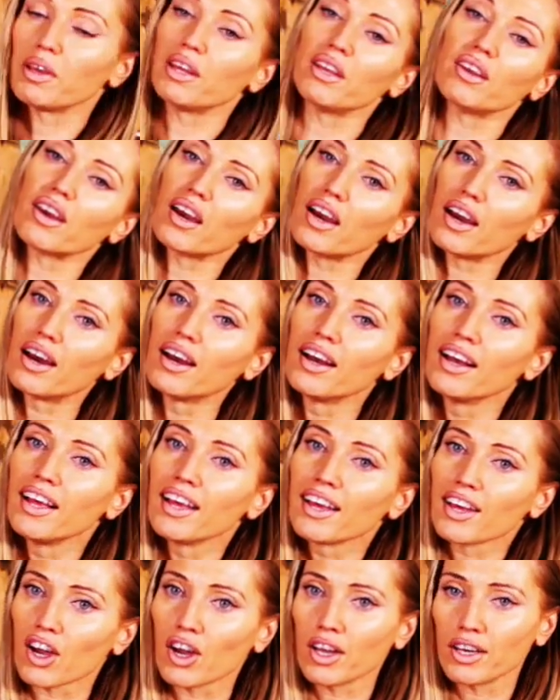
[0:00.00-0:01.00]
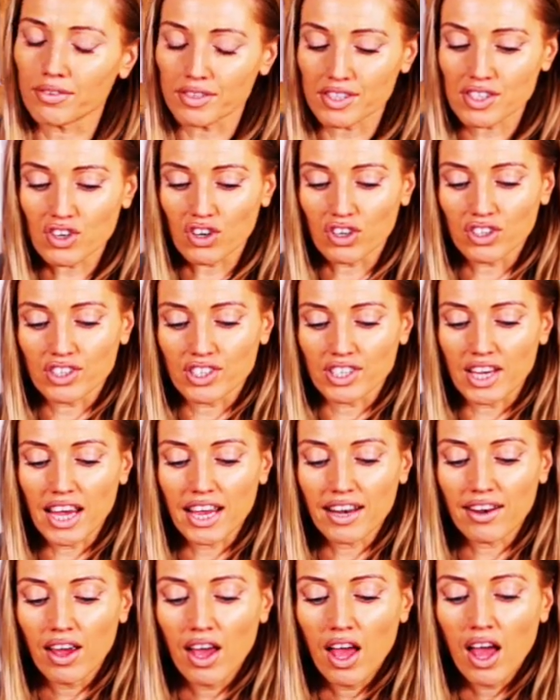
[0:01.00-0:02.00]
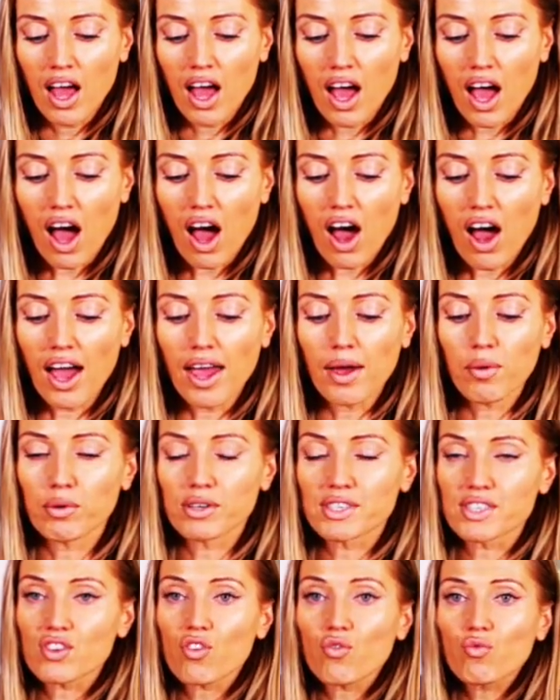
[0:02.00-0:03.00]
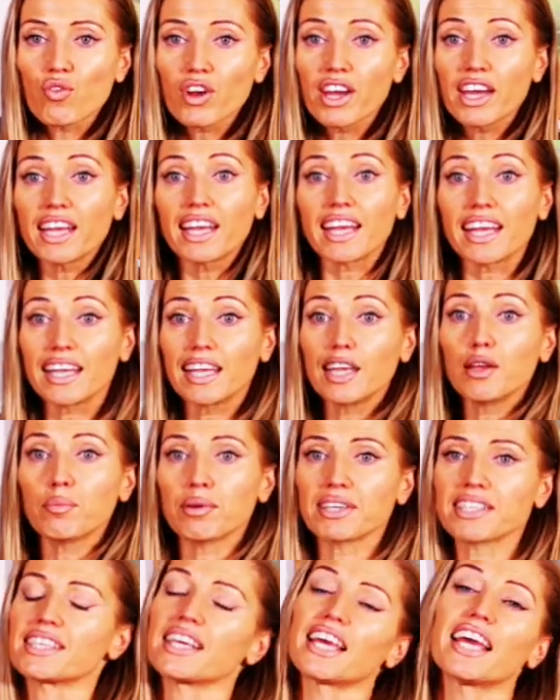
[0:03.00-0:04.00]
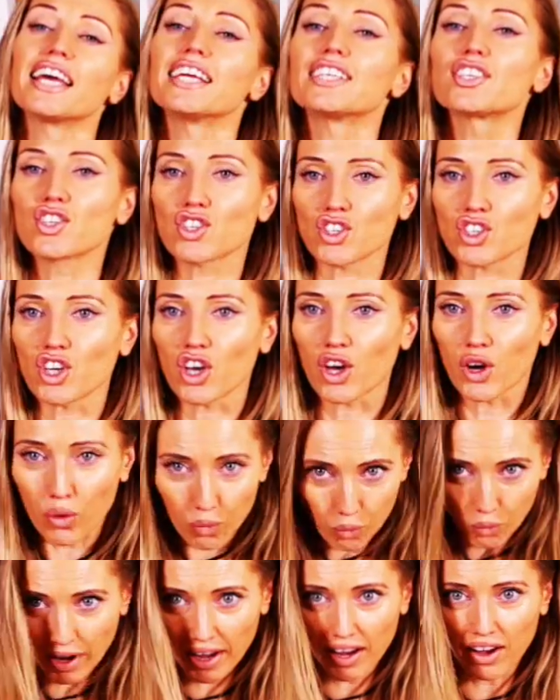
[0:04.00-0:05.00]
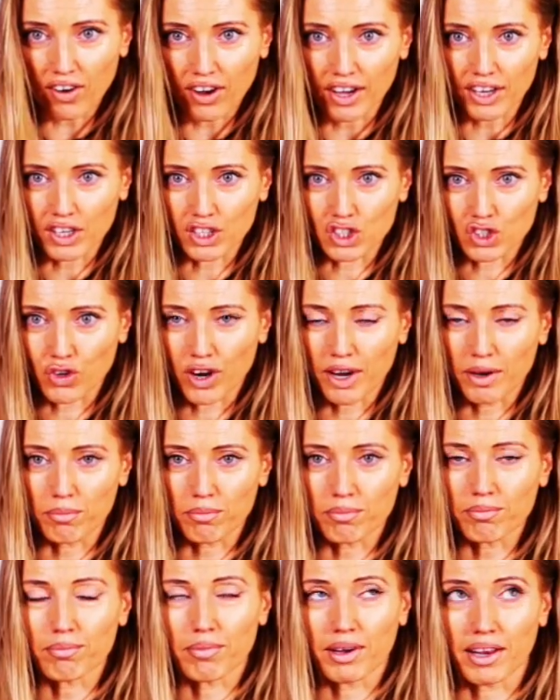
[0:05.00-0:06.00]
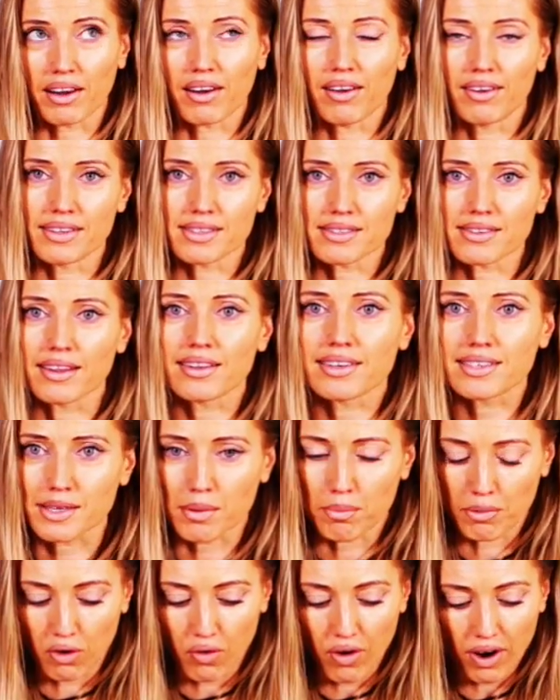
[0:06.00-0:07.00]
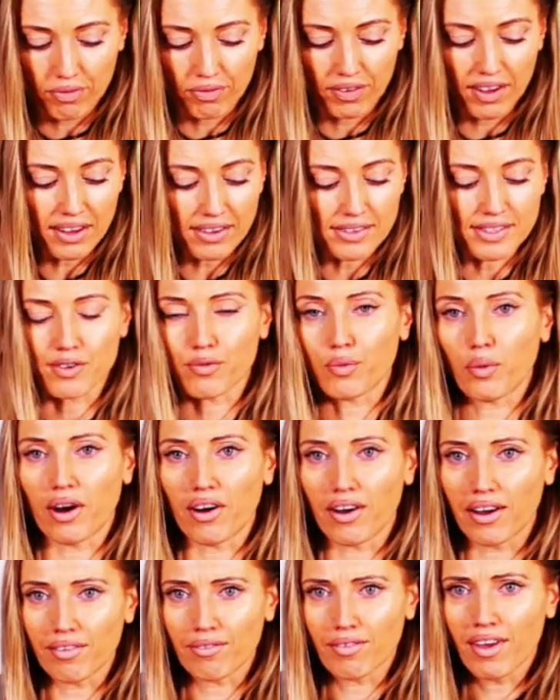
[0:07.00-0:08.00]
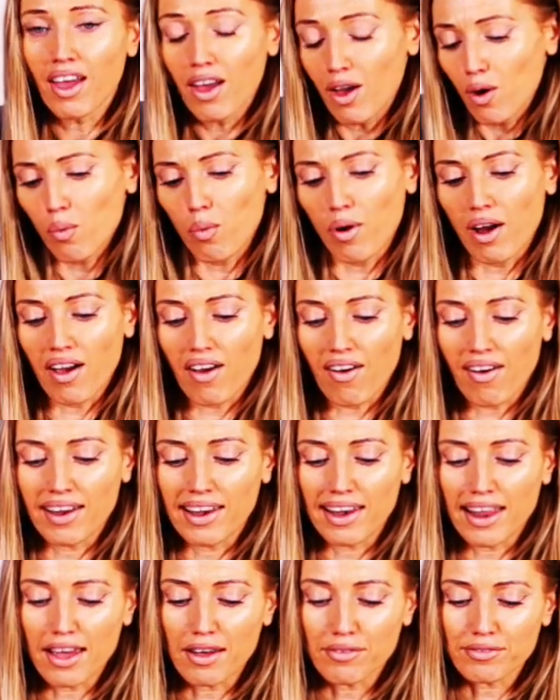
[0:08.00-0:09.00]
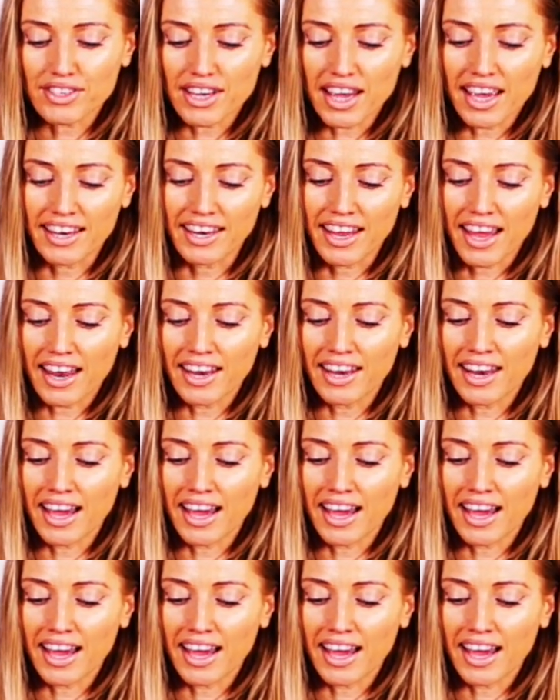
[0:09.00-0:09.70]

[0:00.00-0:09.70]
media kind of started, I was really limited to where I could train my clients, like the demographics of where I where I lived. And yet